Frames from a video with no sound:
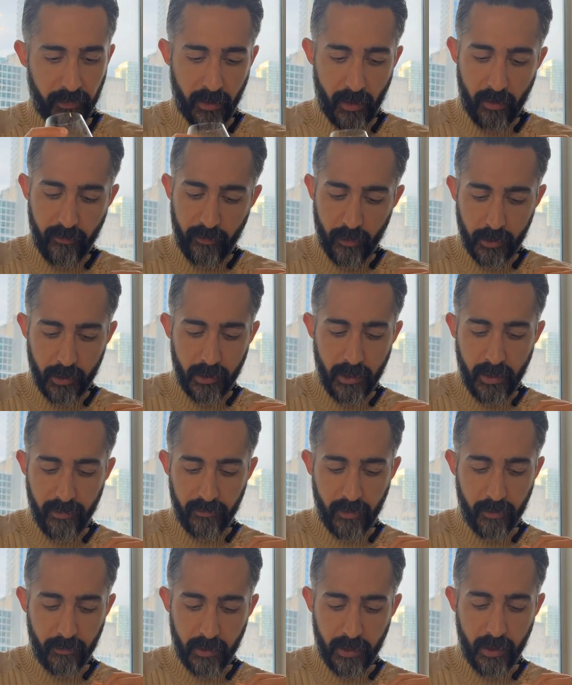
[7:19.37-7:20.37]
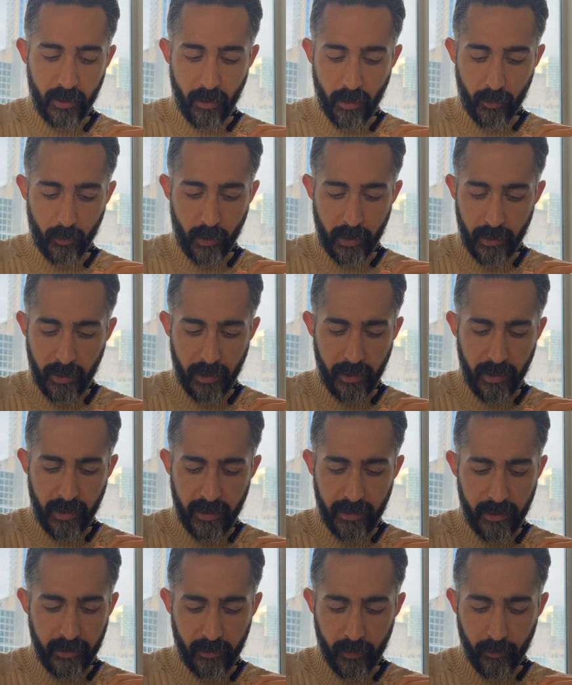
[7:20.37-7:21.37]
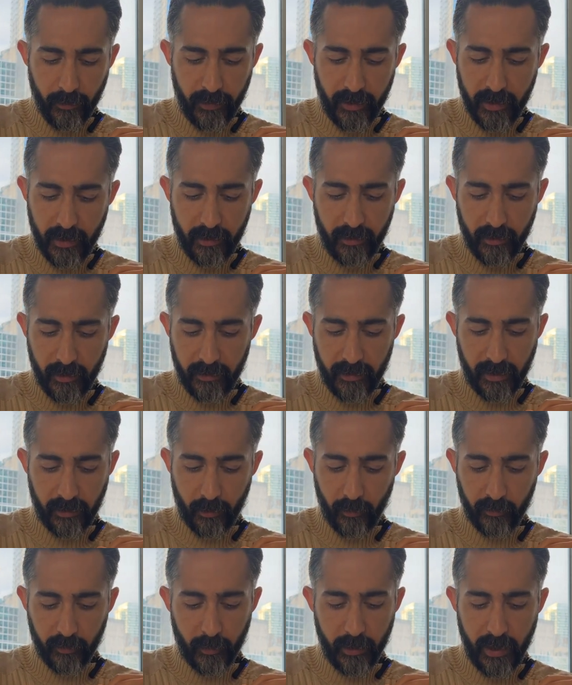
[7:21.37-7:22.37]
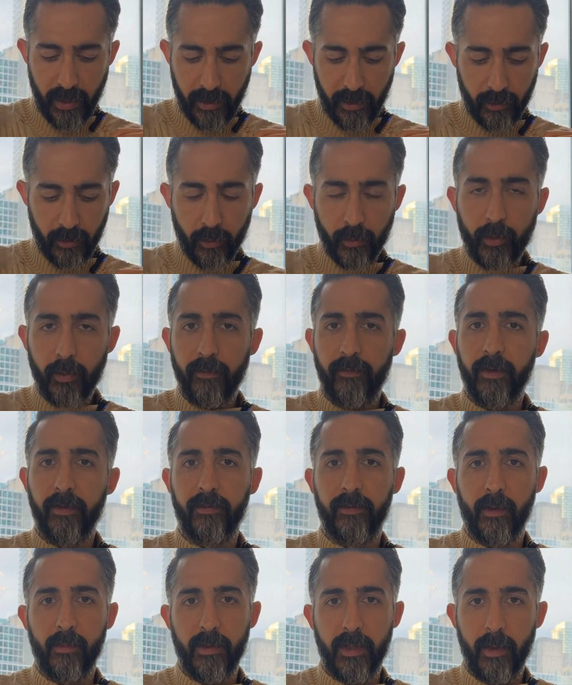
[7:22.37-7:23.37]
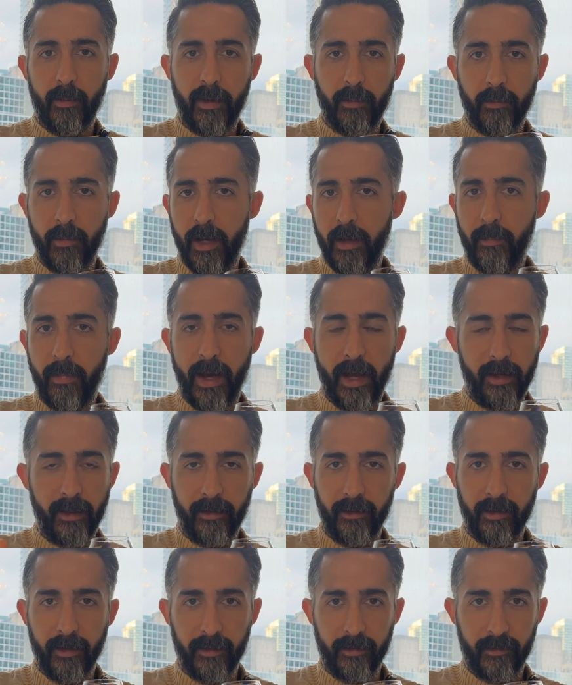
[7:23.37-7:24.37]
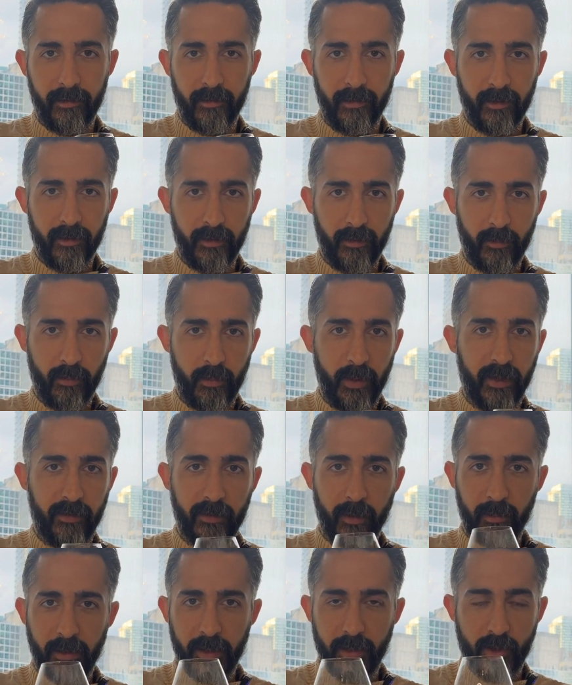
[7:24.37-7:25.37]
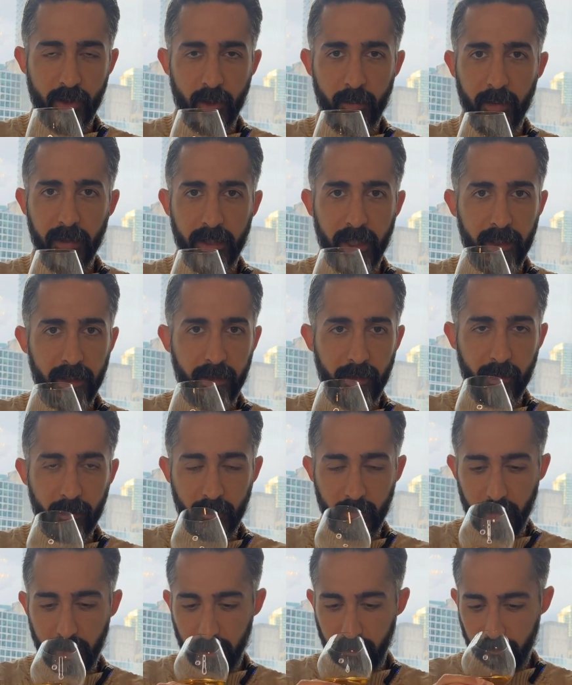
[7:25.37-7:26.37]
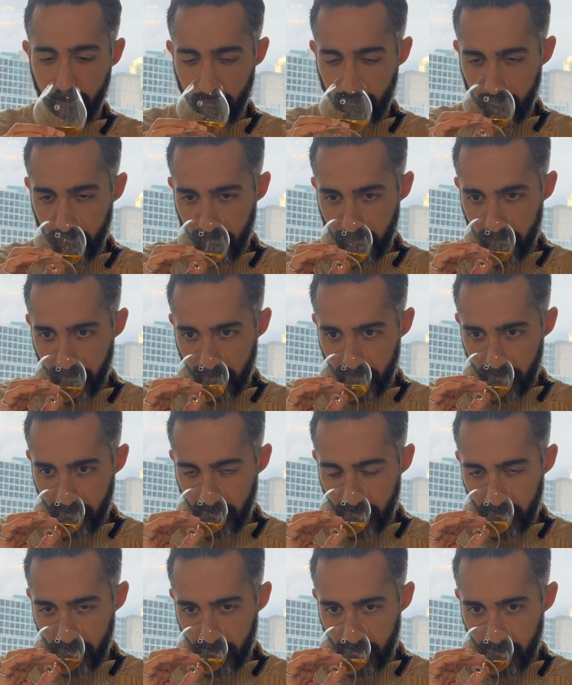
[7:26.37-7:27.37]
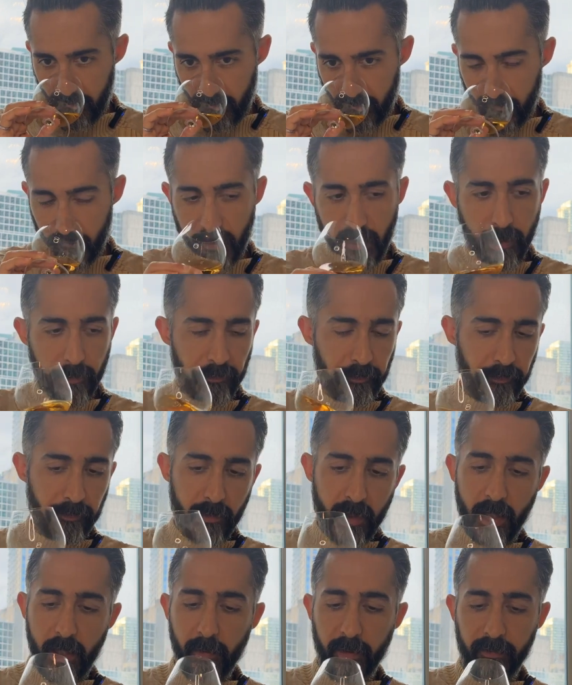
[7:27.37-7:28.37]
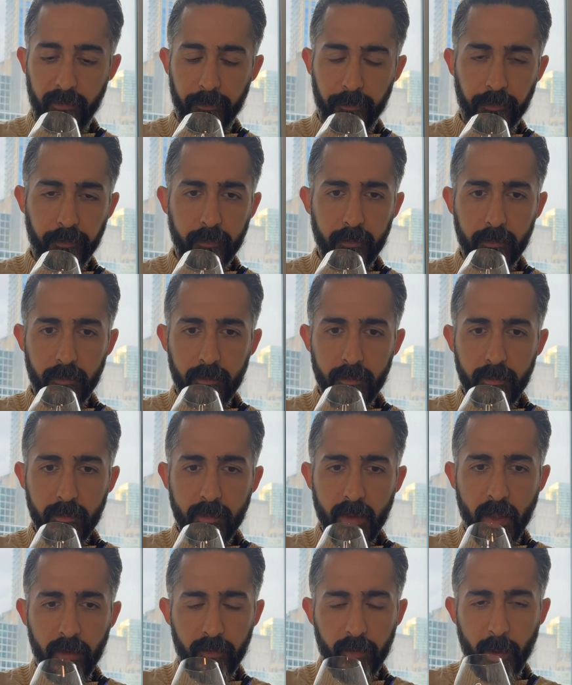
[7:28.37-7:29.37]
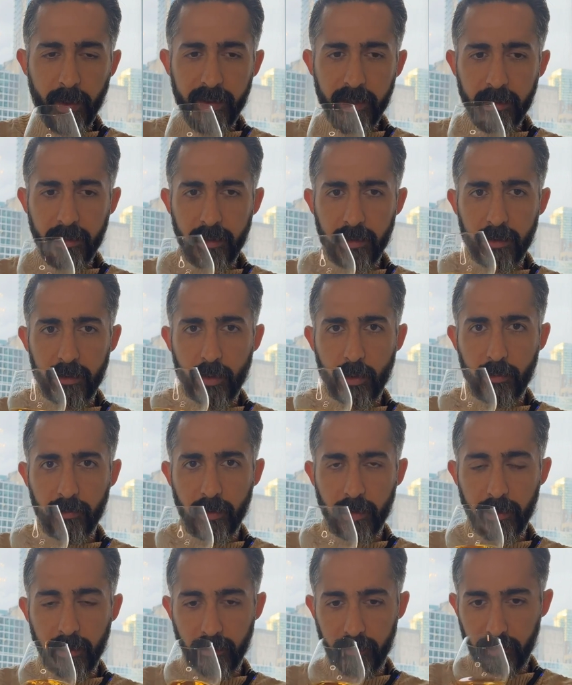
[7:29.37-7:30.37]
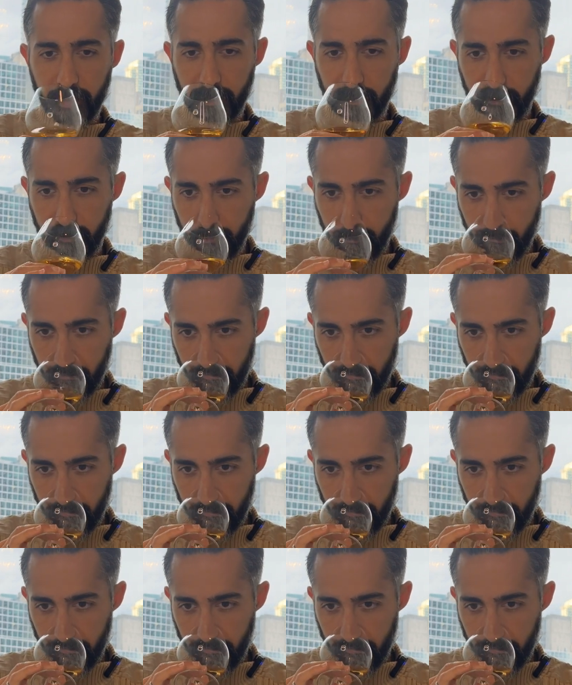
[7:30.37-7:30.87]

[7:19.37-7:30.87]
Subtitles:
unfortunately have not really gone away. And I don't think that goes away. And I don't know if it's something about my palate that picks up that sharp metallic note. But yeah, anyways. So I think the nose on this is